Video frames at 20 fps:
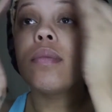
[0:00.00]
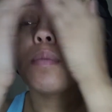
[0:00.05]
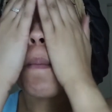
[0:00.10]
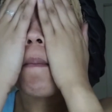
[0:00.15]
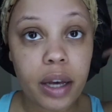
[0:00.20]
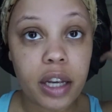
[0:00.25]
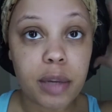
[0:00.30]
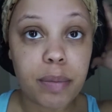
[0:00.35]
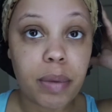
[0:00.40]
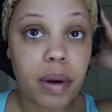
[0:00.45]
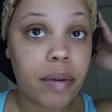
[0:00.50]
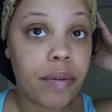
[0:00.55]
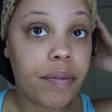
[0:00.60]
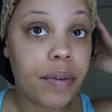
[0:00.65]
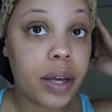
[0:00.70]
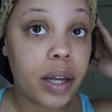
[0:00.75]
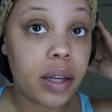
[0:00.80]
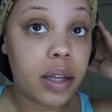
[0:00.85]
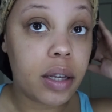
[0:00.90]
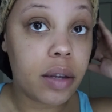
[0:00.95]
As my
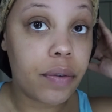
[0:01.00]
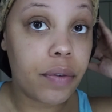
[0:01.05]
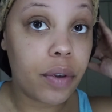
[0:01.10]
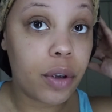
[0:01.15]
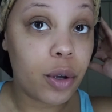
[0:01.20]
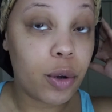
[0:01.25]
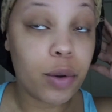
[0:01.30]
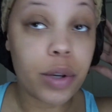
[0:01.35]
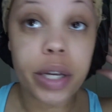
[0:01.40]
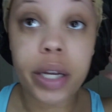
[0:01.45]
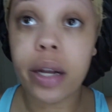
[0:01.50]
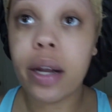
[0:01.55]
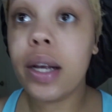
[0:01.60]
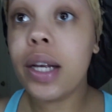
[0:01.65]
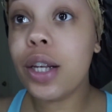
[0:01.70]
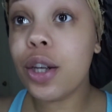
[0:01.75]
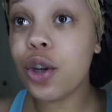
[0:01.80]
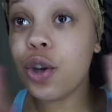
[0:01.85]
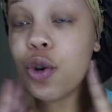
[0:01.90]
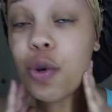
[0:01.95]
face feels
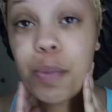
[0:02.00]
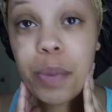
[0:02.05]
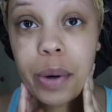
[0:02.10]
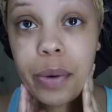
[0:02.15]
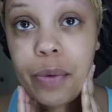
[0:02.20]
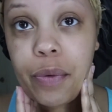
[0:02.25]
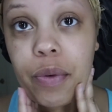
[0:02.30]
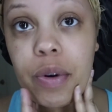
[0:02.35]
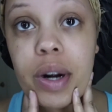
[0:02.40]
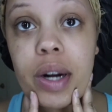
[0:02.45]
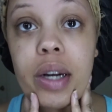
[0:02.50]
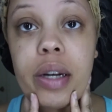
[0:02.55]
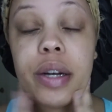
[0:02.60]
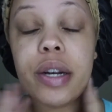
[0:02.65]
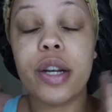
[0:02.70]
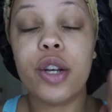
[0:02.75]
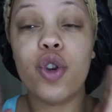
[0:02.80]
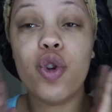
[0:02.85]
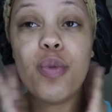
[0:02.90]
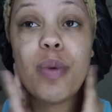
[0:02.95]
super fresh
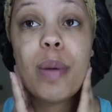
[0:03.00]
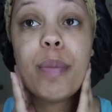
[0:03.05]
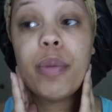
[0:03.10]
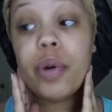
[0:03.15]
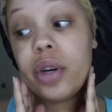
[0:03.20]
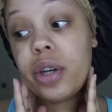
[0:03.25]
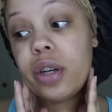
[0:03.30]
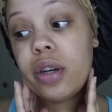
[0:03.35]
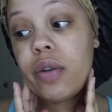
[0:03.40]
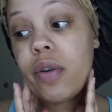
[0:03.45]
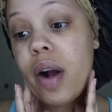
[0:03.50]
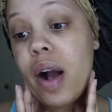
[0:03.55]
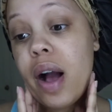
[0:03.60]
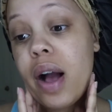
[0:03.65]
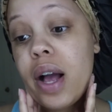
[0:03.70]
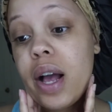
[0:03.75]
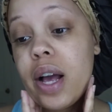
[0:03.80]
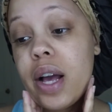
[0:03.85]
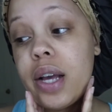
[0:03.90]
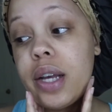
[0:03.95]
and super
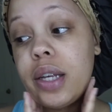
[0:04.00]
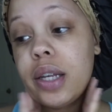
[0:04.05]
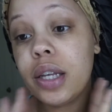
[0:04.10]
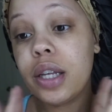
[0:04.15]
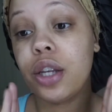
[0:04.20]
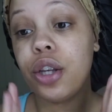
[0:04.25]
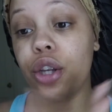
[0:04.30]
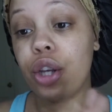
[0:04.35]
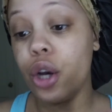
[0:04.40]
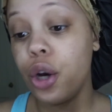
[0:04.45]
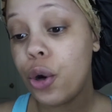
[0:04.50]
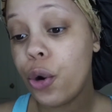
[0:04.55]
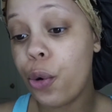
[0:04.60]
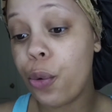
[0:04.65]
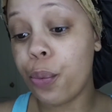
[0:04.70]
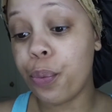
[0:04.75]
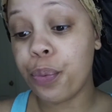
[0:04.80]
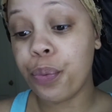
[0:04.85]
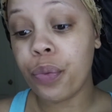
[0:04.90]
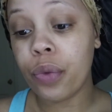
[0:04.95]
moisturized.
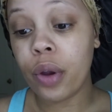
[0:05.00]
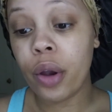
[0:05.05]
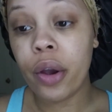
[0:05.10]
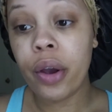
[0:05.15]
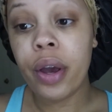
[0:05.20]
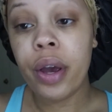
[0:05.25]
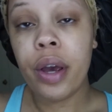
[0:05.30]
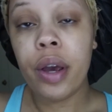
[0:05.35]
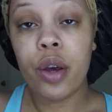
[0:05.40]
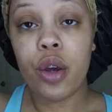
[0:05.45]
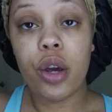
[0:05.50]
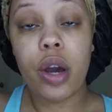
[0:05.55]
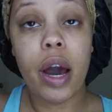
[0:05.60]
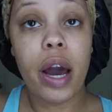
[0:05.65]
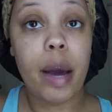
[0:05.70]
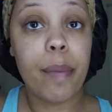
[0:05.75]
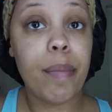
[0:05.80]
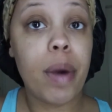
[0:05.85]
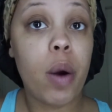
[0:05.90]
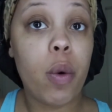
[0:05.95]
So yeah, I
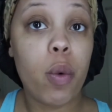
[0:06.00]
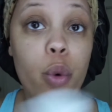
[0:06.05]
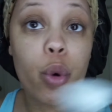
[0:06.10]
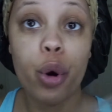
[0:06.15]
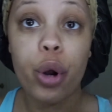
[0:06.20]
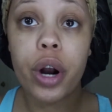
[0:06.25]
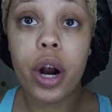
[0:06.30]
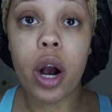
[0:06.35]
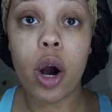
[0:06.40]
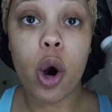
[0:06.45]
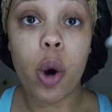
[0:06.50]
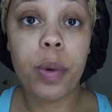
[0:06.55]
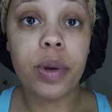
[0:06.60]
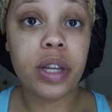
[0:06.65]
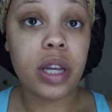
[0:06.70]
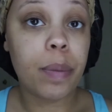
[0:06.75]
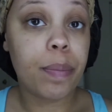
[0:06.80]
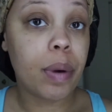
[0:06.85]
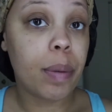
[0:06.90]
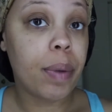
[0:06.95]
have my water. I always
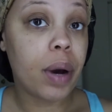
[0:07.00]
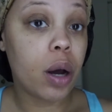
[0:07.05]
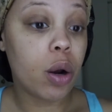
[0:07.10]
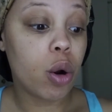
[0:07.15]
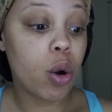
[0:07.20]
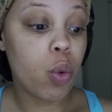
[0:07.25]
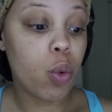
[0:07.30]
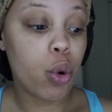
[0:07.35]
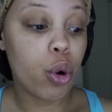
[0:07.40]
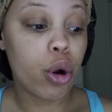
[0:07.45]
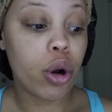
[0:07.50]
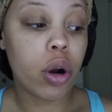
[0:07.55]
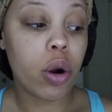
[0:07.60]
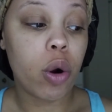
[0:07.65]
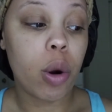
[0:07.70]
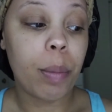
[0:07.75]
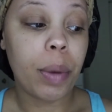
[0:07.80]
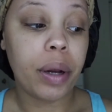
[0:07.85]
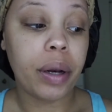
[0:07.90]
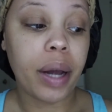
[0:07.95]
keep a bottle of water
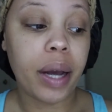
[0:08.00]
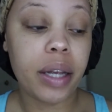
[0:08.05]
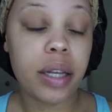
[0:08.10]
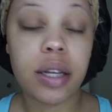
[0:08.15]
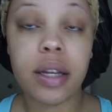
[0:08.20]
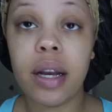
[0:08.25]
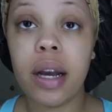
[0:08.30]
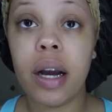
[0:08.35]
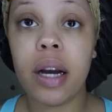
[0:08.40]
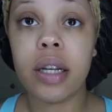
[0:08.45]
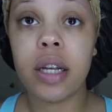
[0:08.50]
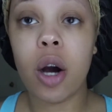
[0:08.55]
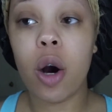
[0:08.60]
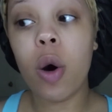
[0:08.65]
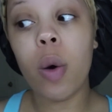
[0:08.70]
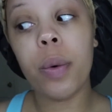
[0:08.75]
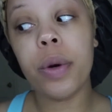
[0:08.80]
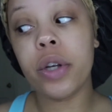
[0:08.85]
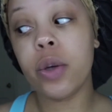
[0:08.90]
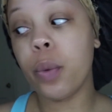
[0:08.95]
on my nightstand because I
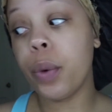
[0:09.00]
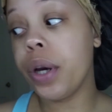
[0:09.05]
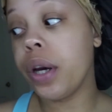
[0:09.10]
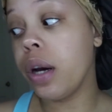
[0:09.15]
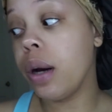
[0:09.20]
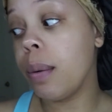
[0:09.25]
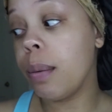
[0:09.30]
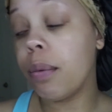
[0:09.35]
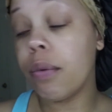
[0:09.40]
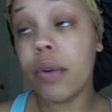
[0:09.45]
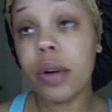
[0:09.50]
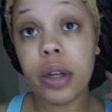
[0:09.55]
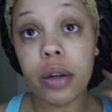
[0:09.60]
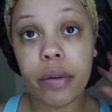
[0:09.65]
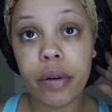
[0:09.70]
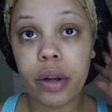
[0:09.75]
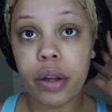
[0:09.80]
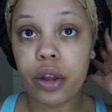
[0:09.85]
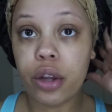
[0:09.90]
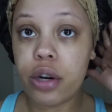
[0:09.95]
always wake up
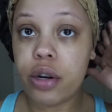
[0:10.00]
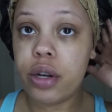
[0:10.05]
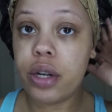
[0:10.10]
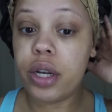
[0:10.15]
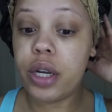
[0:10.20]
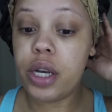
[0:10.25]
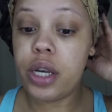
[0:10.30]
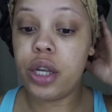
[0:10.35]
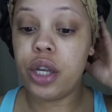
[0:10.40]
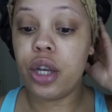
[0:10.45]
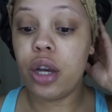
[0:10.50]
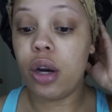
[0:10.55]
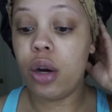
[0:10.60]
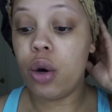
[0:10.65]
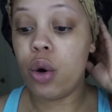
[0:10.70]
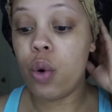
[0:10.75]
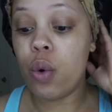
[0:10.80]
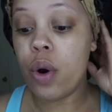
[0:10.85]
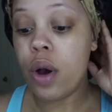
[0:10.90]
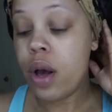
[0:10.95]
really thirsty.
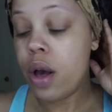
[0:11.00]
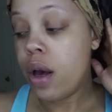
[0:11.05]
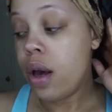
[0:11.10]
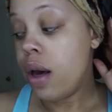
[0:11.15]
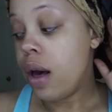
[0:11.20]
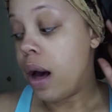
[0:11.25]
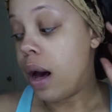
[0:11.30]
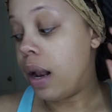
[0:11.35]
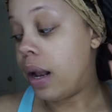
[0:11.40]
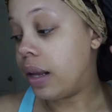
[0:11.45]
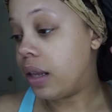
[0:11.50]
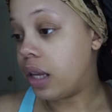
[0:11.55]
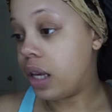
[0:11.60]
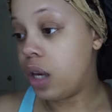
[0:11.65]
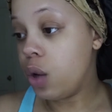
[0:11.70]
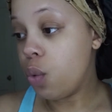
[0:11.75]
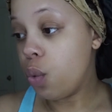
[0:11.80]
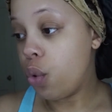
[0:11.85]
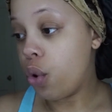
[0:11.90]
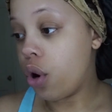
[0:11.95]
So I like to
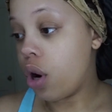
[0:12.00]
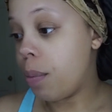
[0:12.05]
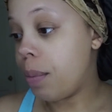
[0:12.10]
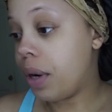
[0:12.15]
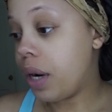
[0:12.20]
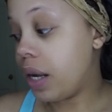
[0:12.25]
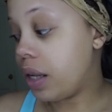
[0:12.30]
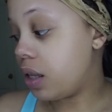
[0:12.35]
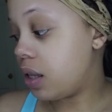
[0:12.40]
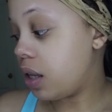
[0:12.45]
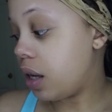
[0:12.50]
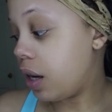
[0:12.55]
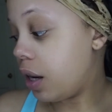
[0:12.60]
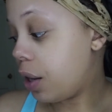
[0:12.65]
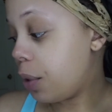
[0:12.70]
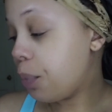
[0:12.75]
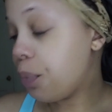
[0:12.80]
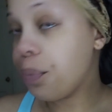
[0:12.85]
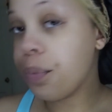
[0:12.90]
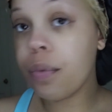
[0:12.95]
keep water on my
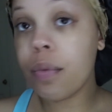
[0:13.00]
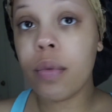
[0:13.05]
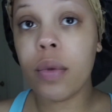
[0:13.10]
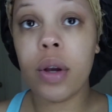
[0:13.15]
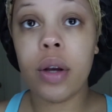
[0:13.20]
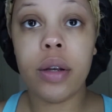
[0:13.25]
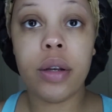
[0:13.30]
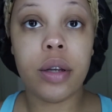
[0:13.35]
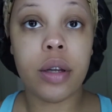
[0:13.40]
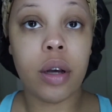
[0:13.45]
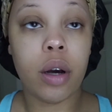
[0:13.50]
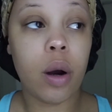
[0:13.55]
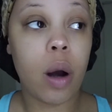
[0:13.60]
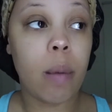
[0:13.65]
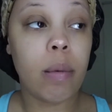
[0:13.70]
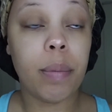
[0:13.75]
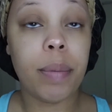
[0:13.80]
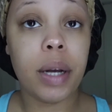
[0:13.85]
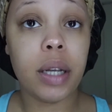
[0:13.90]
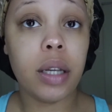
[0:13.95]
nightstand. So
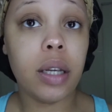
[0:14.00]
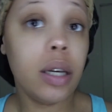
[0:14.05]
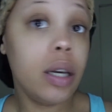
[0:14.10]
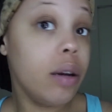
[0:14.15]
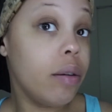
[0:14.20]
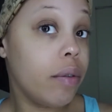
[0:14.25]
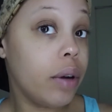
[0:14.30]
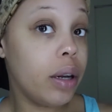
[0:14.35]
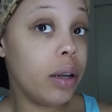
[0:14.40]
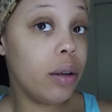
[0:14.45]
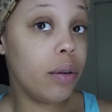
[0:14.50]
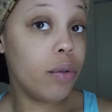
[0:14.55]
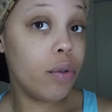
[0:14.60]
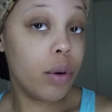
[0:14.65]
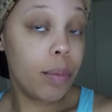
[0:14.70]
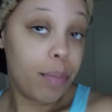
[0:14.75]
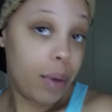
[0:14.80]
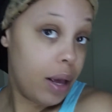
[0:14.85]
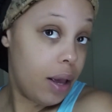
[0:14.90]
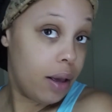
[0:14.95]
I'm about to get ready for
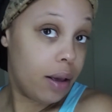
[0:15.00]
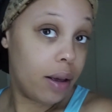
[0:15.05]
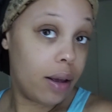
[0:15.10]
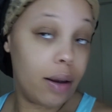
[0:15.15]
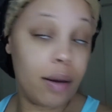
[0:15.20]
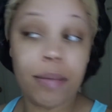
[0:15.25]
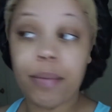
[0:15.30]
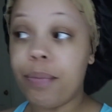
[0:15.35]
bed.